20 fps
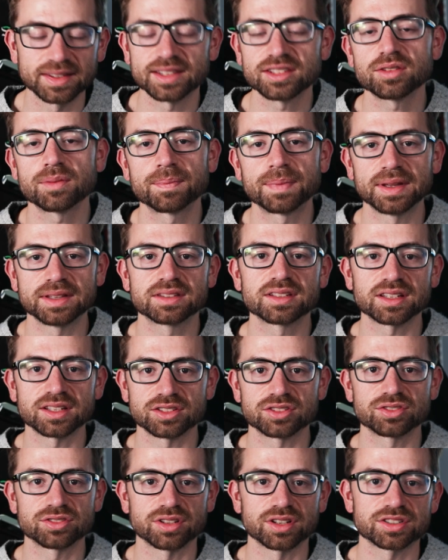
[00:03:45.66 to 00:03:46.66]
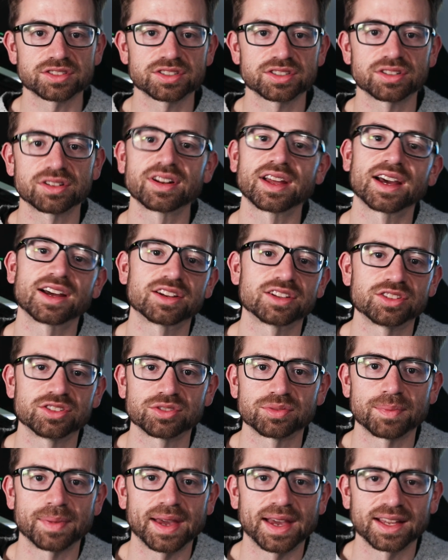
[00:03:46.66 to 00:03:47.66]
And that's a basic introduction on how to
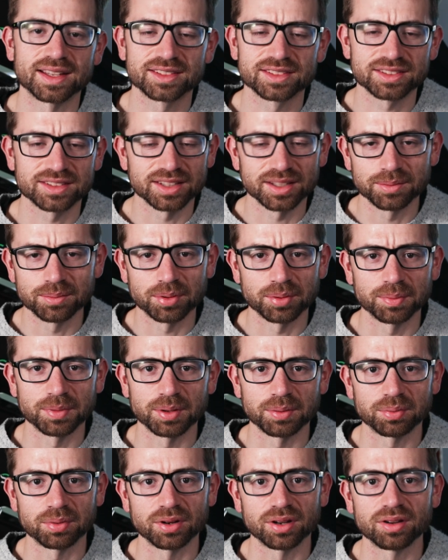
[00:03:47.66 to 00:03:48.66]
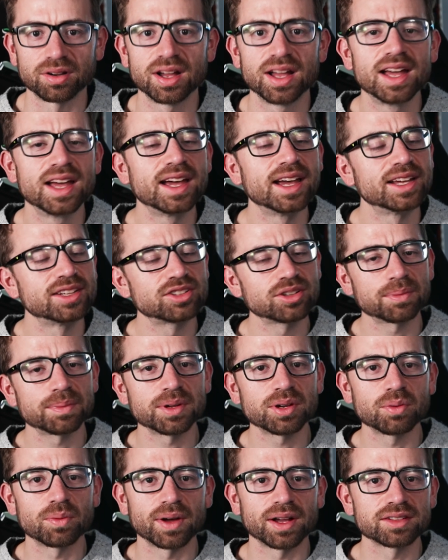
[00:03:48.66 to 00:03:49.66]
use masks in Premiere Pro. It took
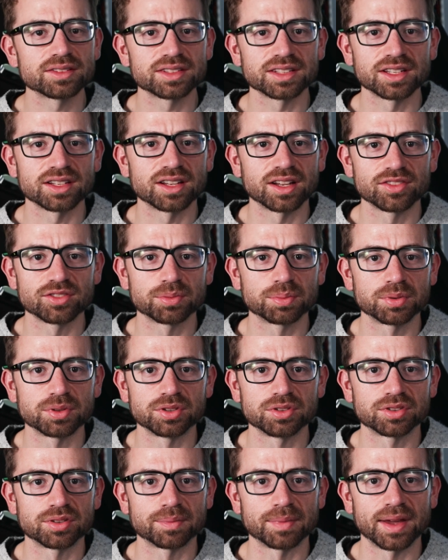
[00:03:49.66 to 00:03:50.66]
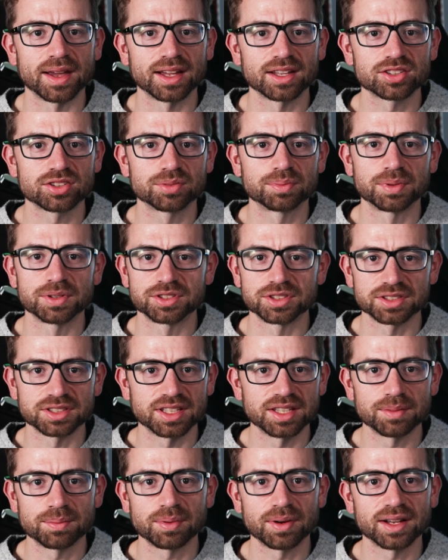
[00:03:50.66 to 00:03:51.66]
me a while to get comfortable using masks, but
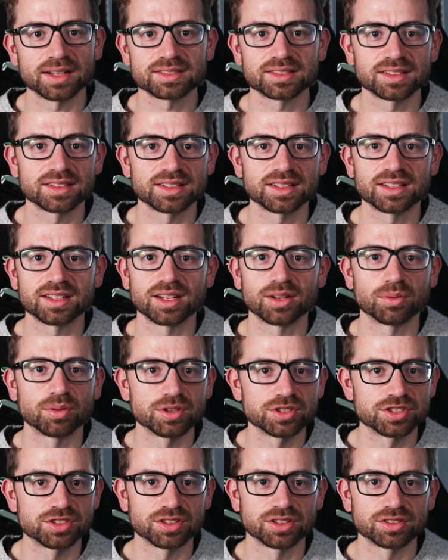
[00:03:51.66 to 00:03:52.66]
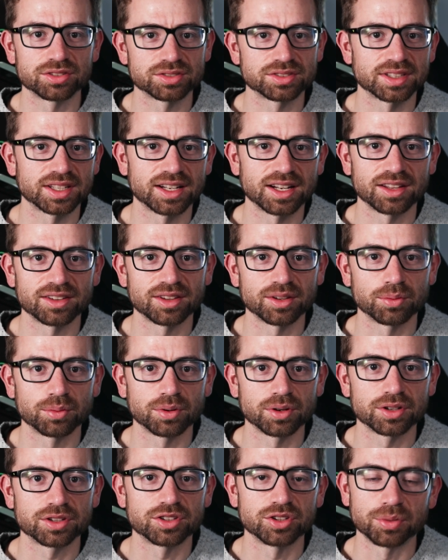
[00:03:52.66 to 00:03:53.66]
just keep practicing, and once you understand how they
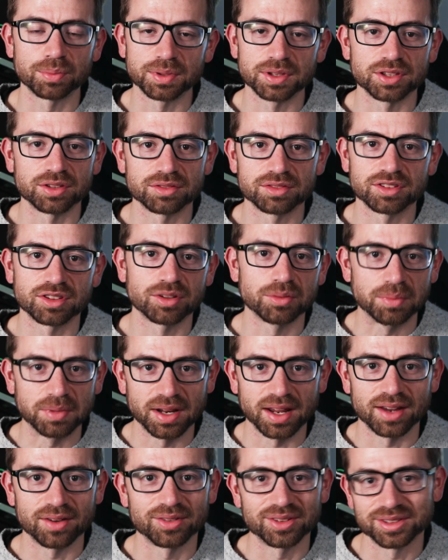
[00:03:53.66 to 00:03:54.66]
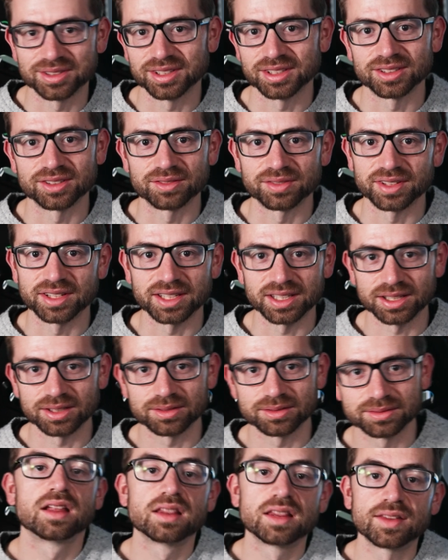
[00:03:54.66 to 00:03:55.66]
work, you'll be using them in every single
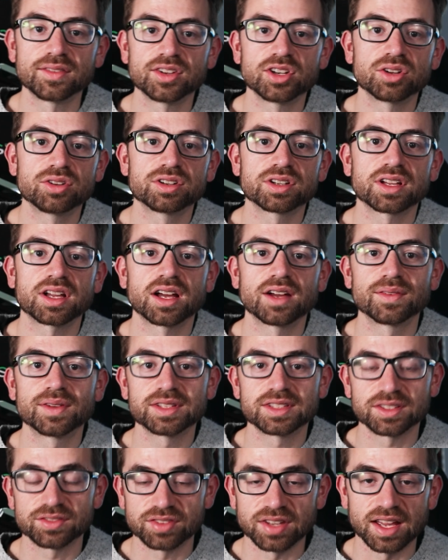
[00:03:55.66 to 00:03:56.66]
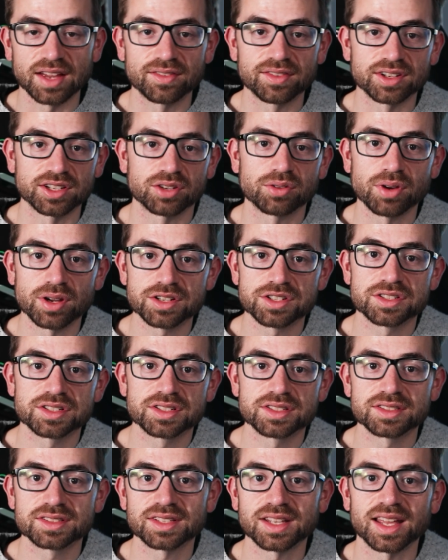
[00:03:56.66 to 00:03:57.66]
video. Let me know in the comments if you have any
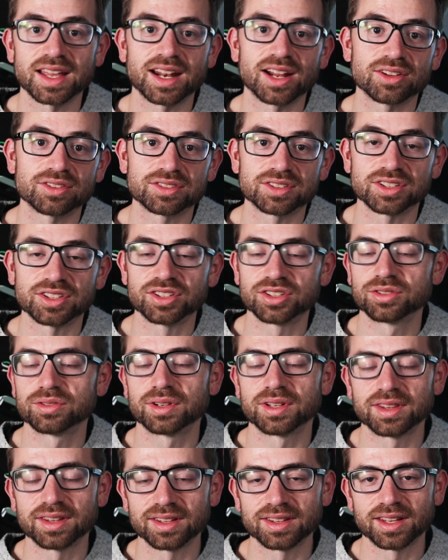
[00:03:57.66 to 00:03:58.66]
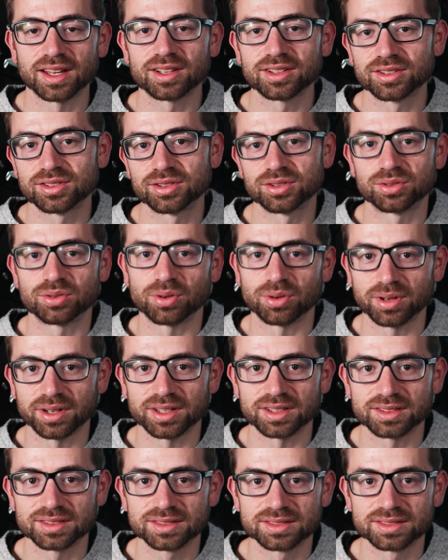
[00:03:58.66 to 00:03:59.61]
questions, and I'll see you in the next tutorial.